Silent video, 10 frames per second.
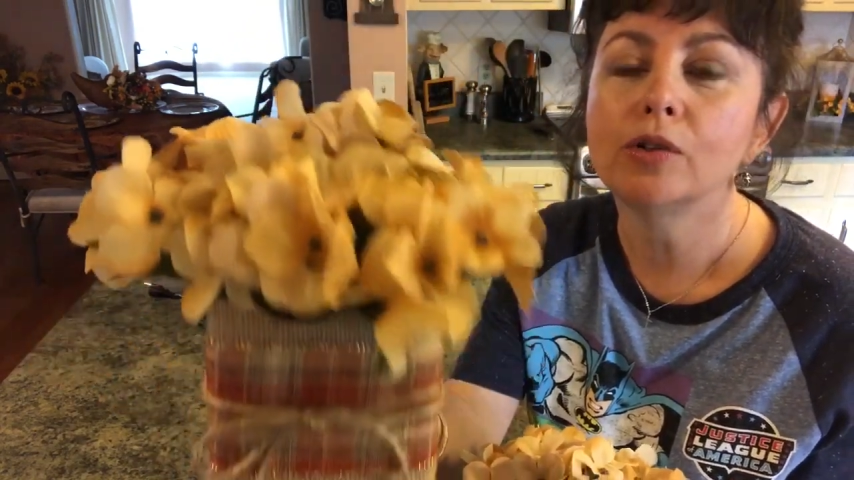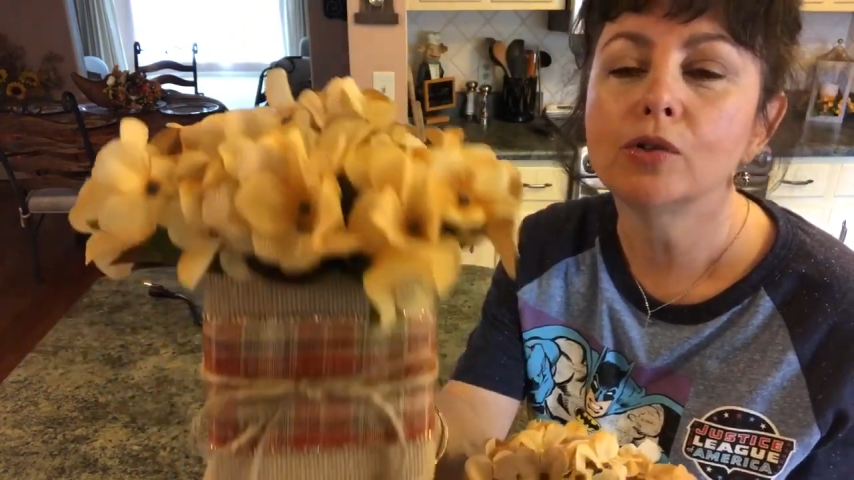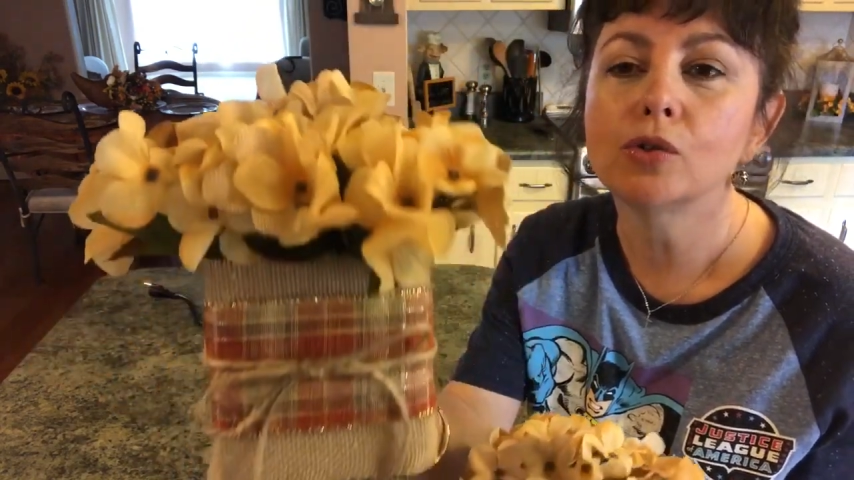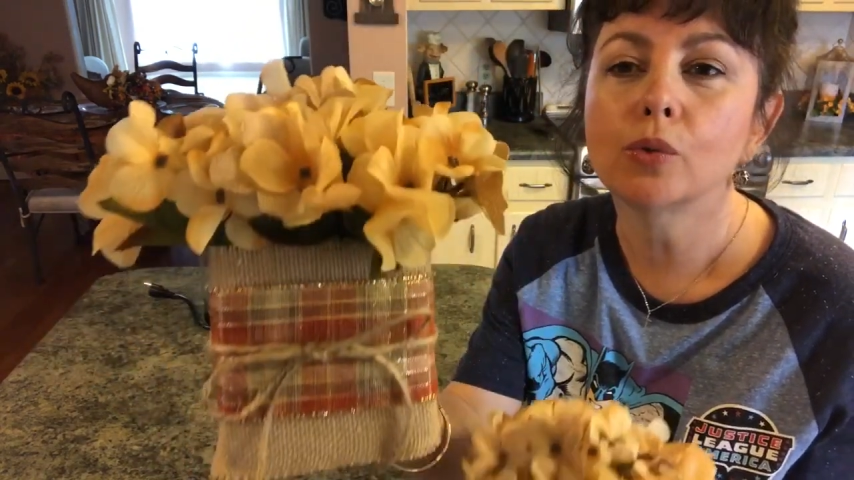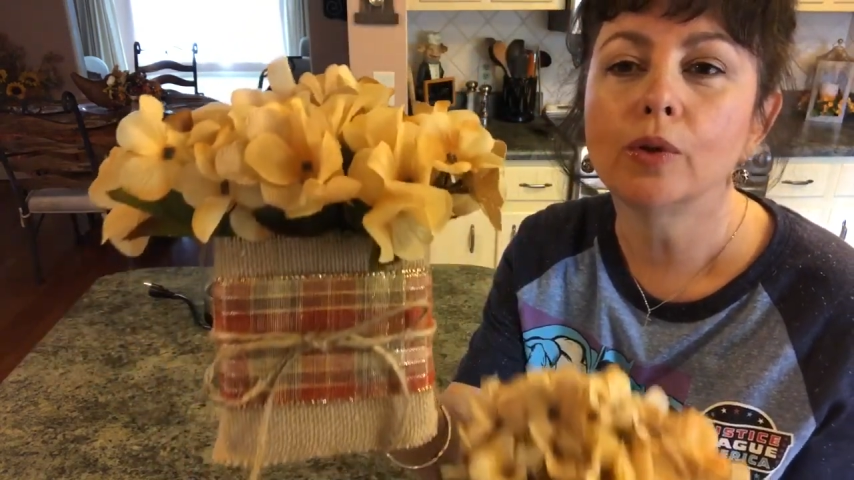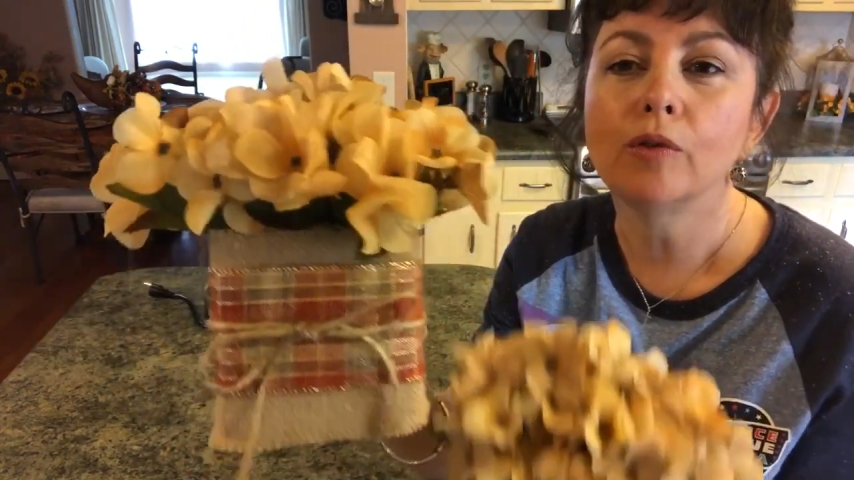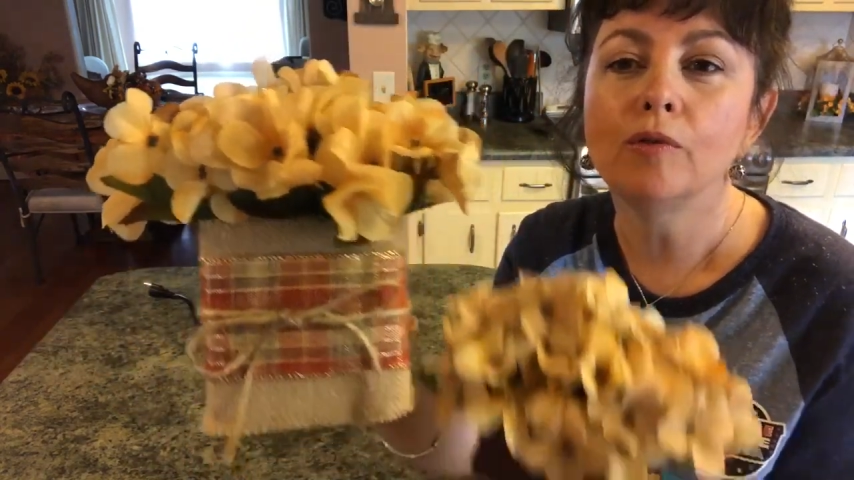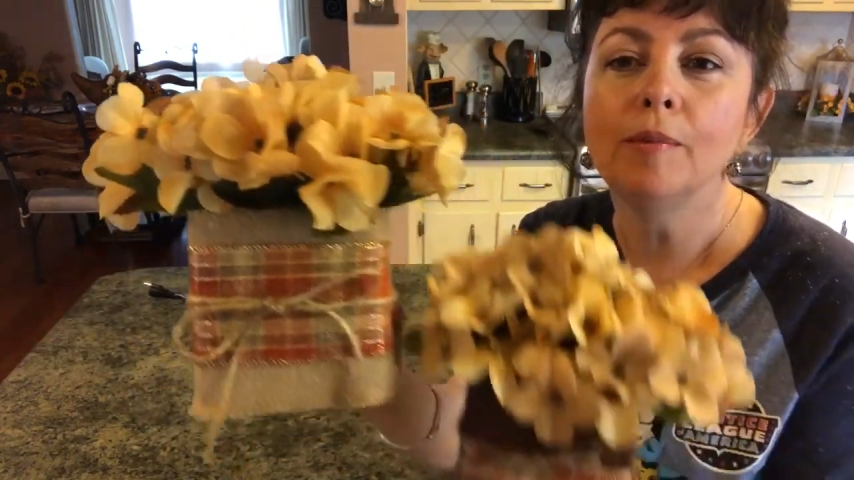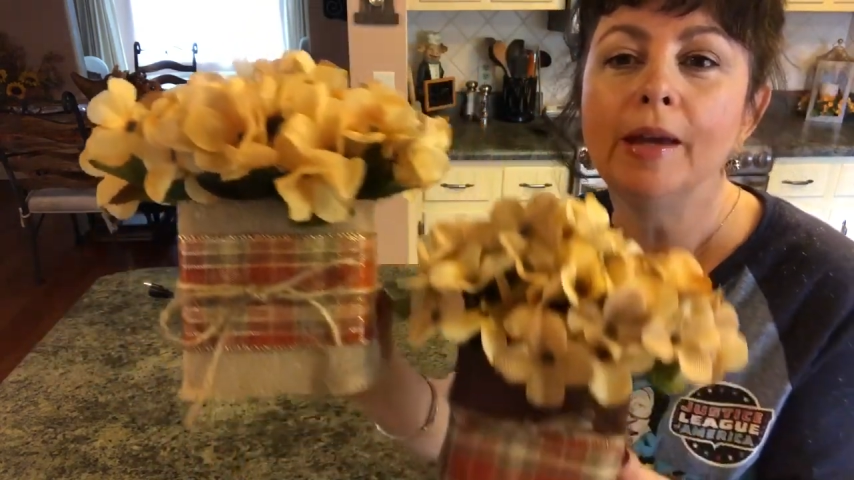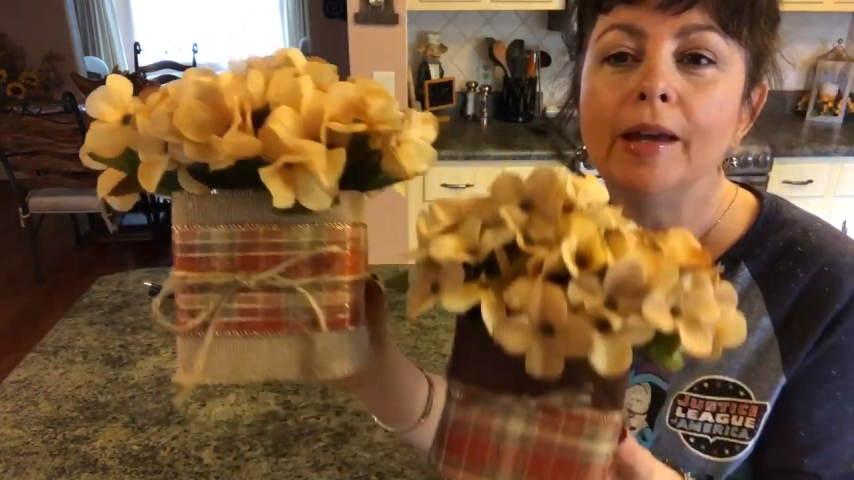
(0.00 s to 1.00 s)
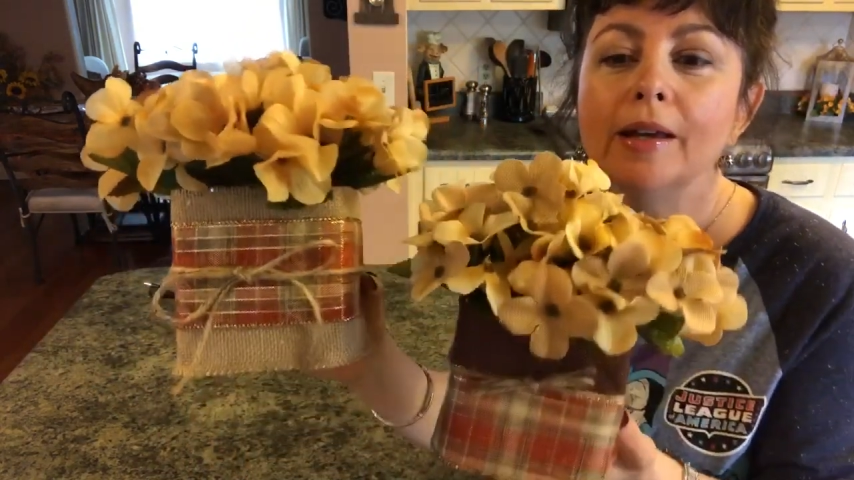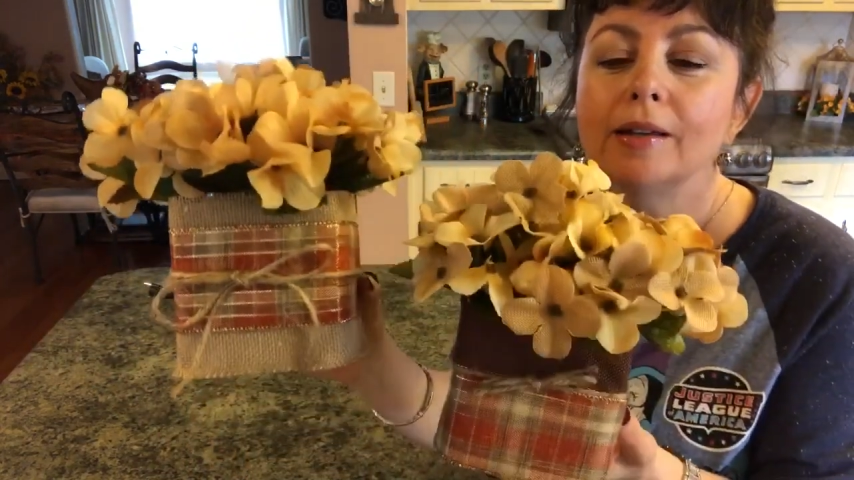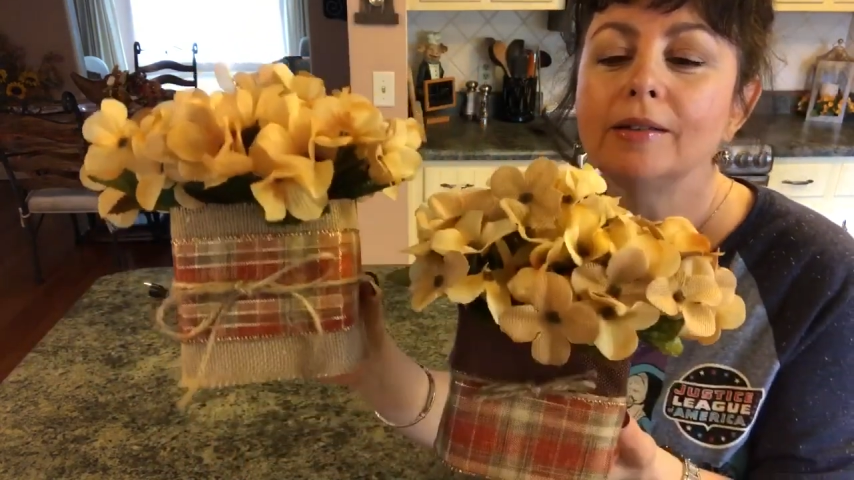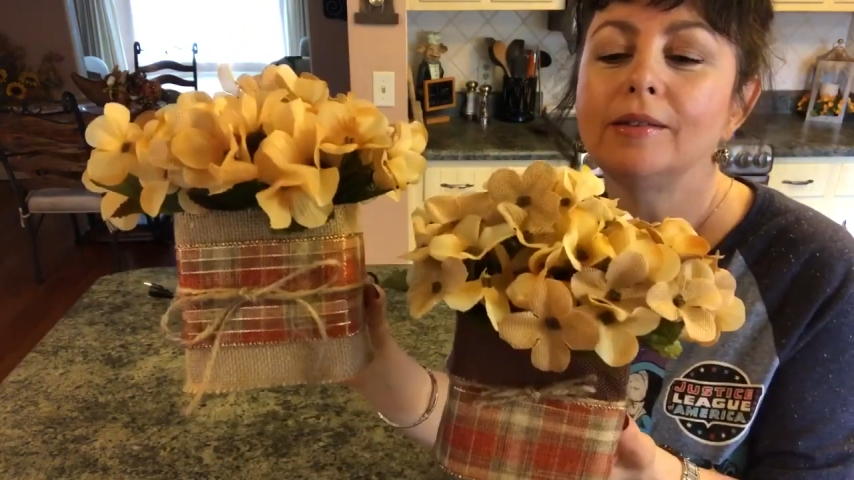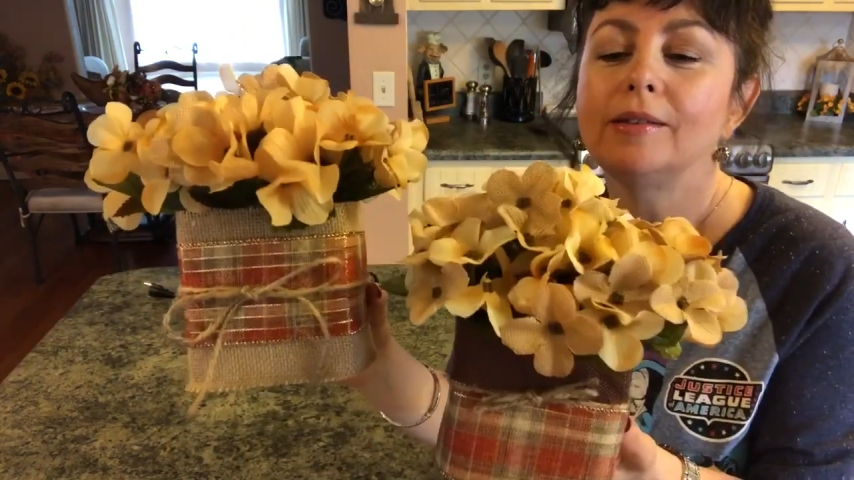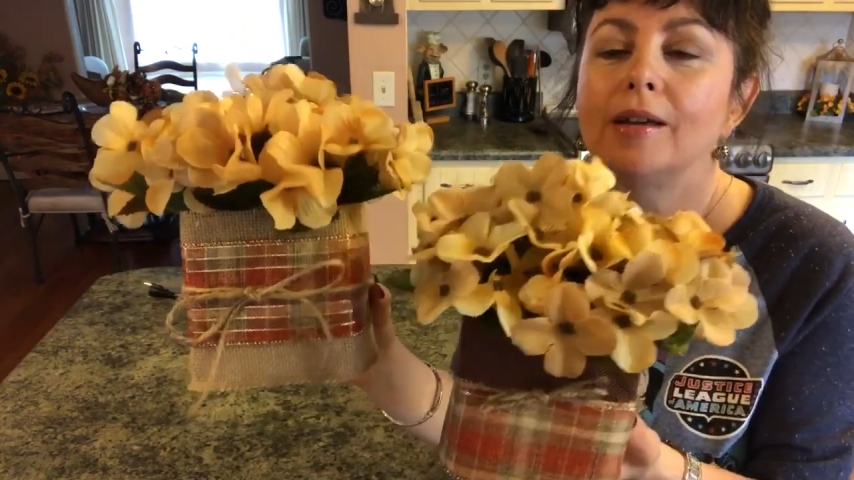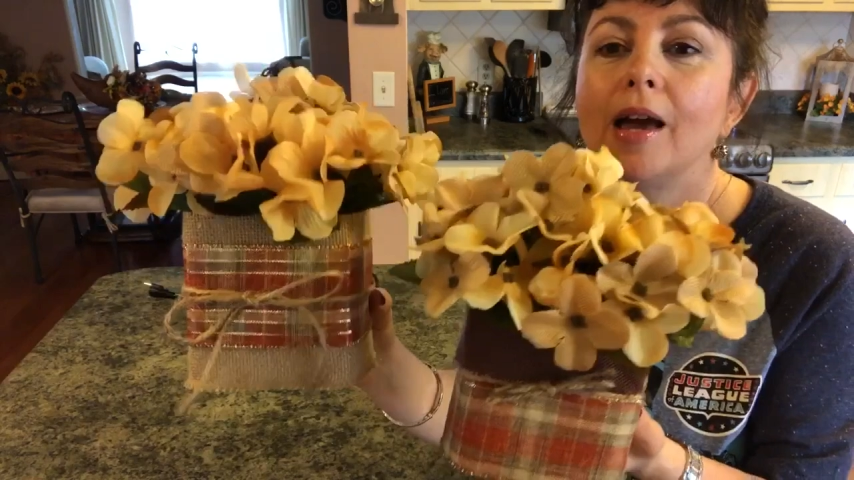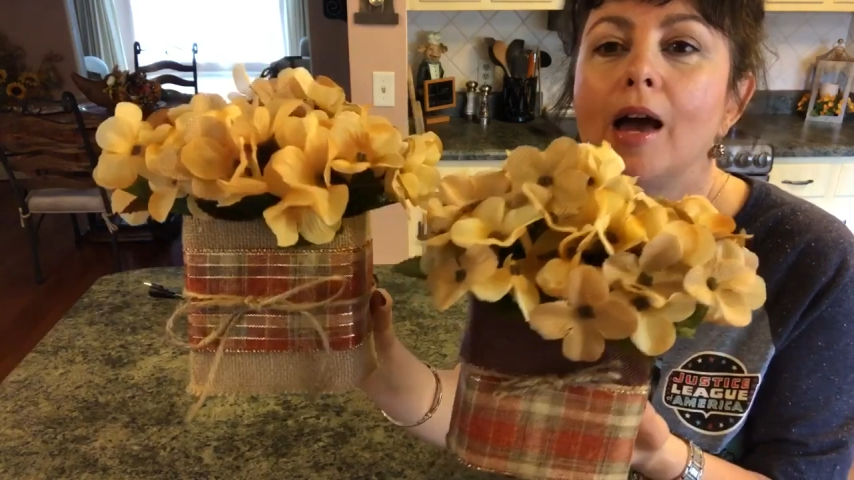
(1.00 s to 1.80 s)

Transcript: are sort of mixed.